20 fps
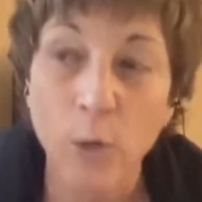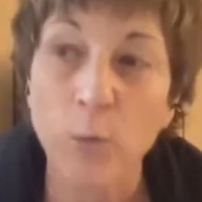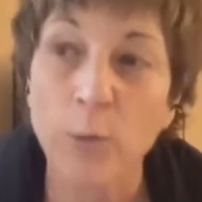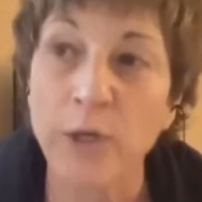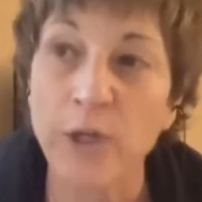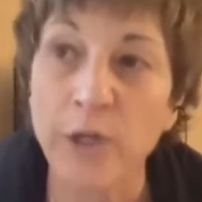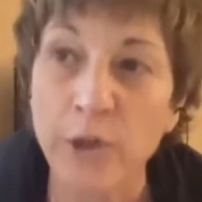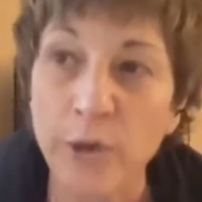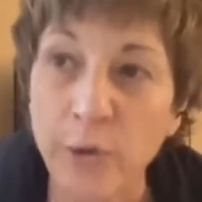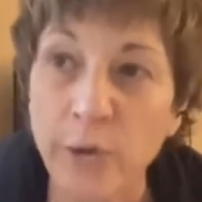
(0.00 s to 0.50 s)

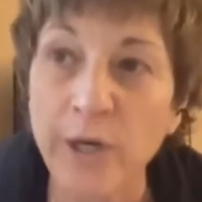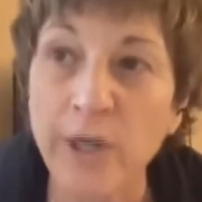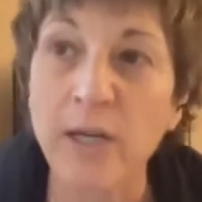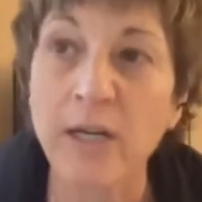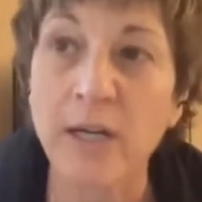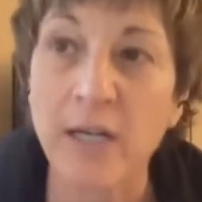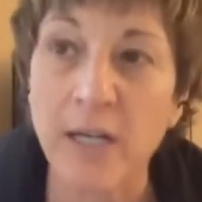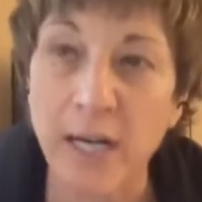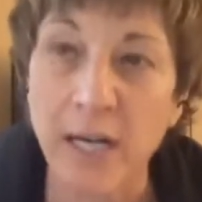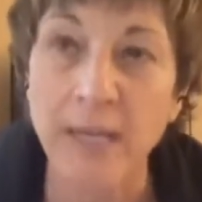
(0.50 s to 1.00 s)
When your
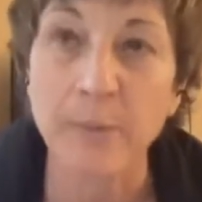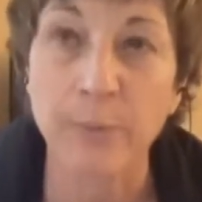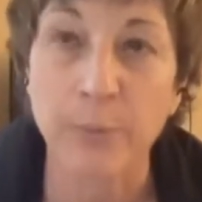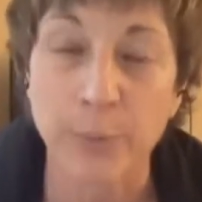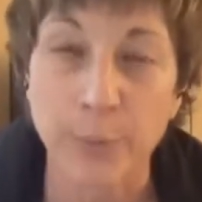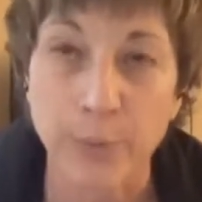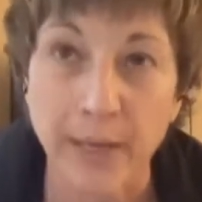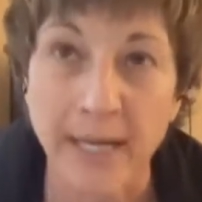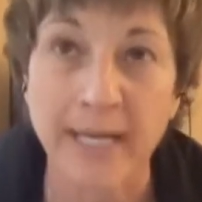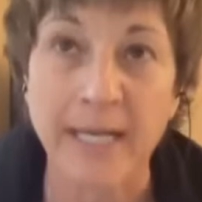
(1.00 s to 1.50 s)

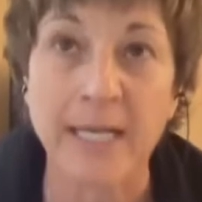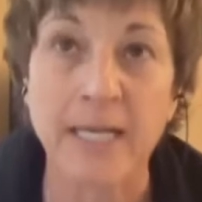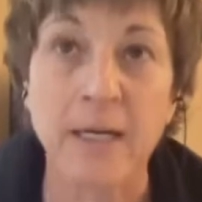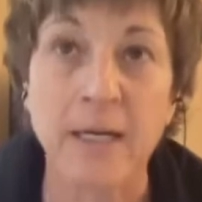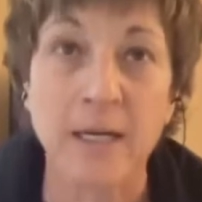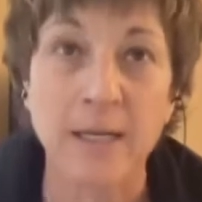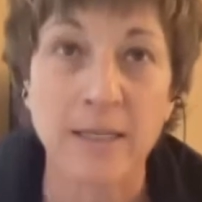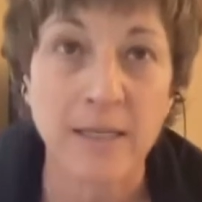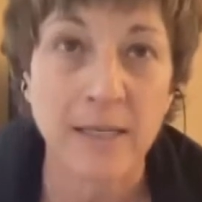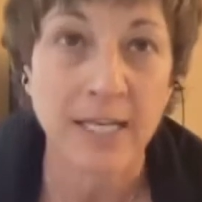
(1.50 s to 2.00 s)

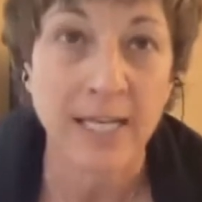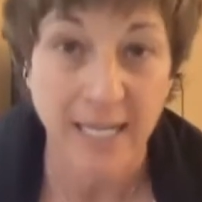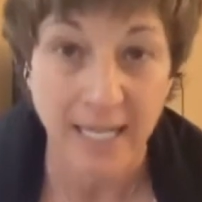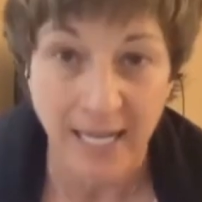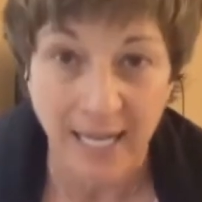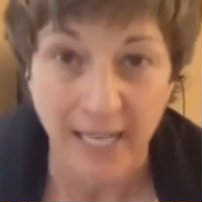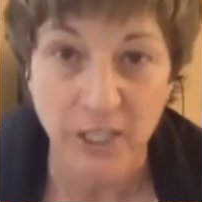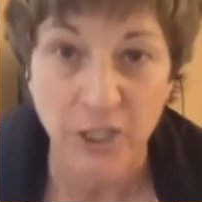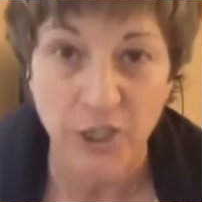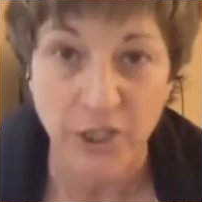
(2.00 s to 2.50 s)
gut-brain
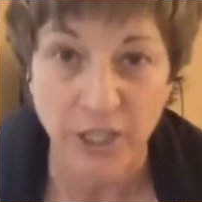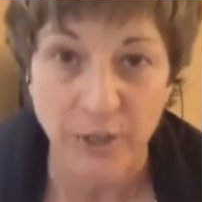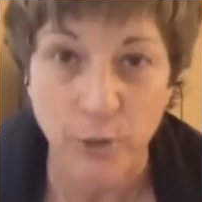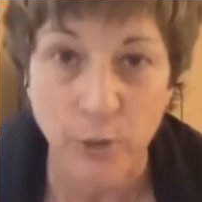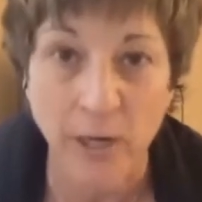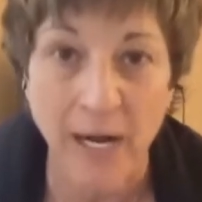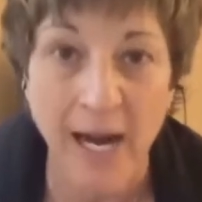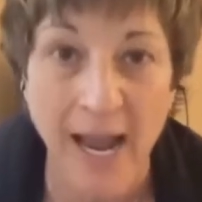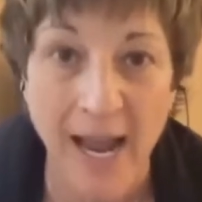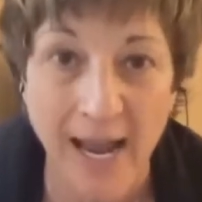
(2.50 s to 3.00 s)
connection
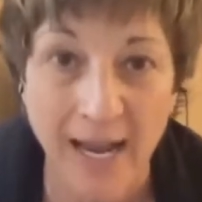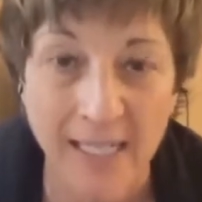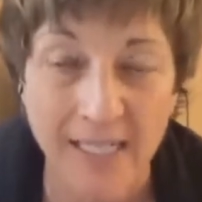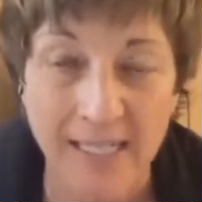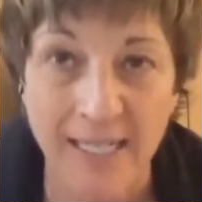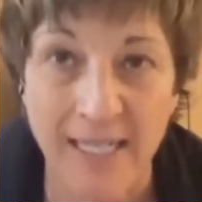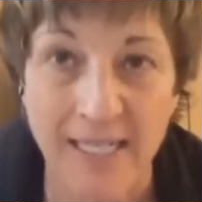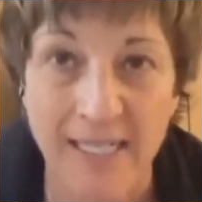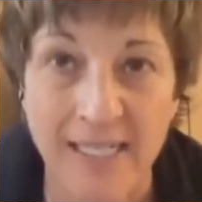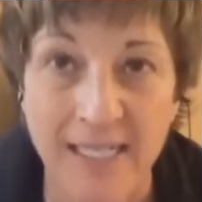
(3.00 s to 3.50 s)
or
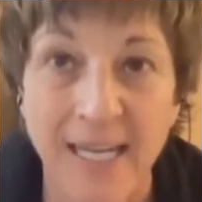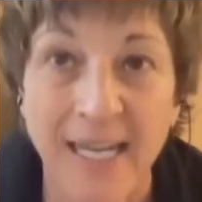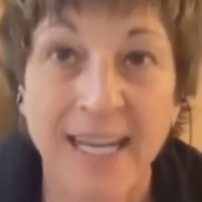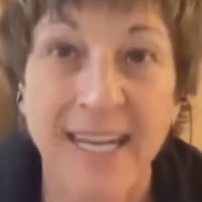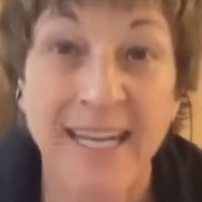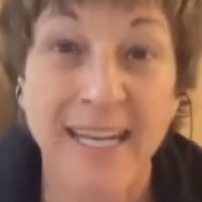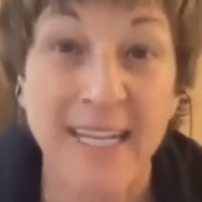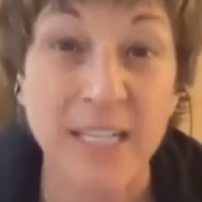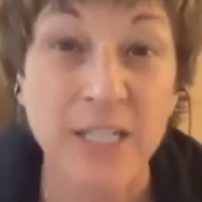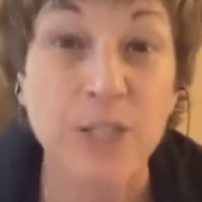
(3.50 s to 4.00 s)
access
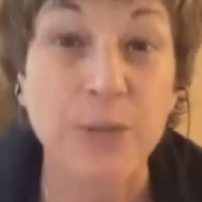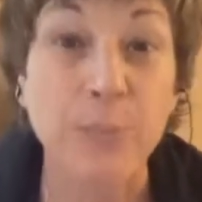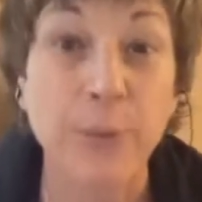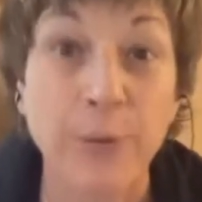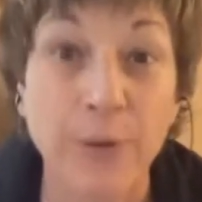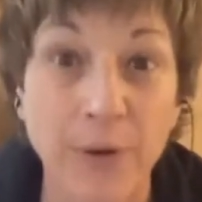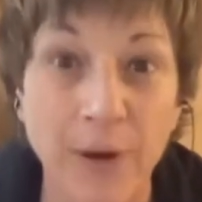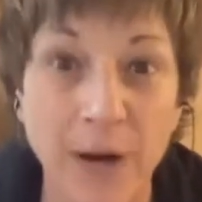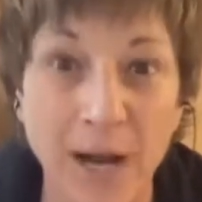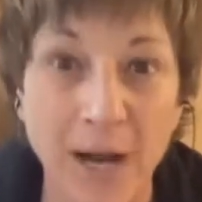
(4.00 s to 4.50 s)
is
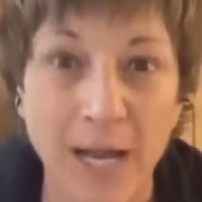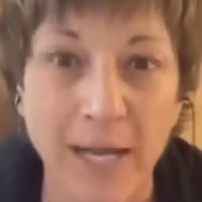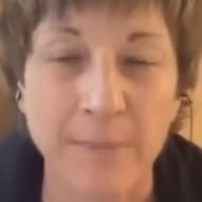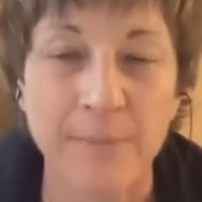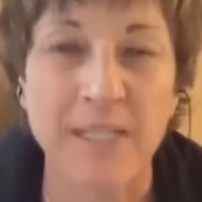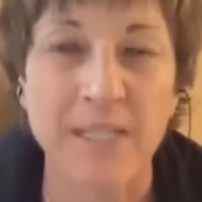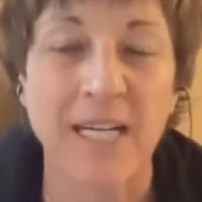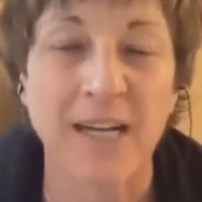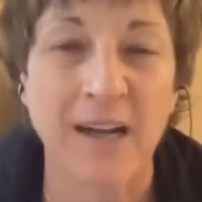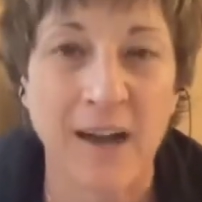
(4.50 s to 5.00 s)

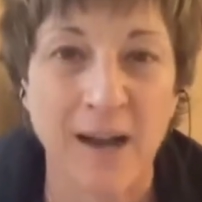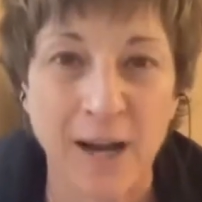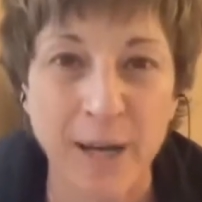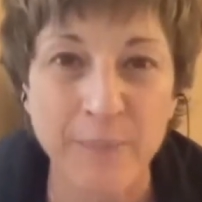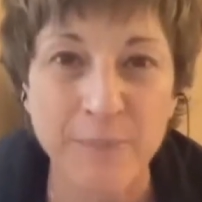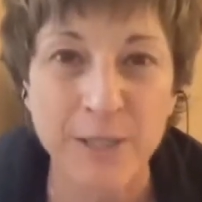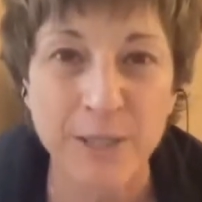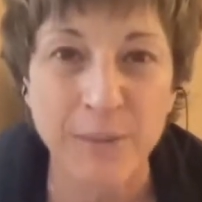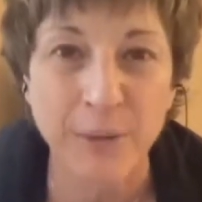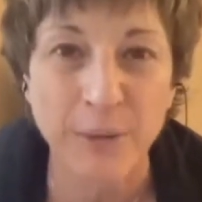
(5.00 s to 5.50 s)
primed and
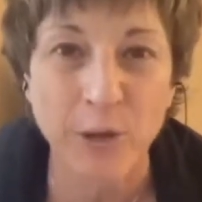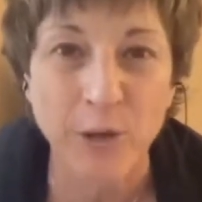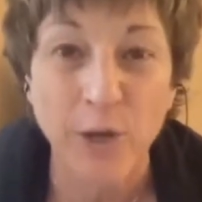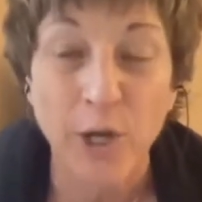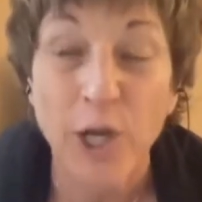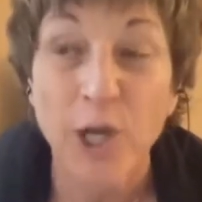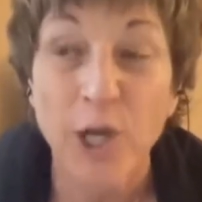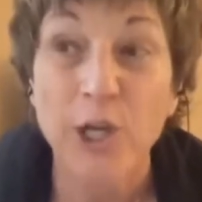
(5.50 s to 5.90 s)
optimal,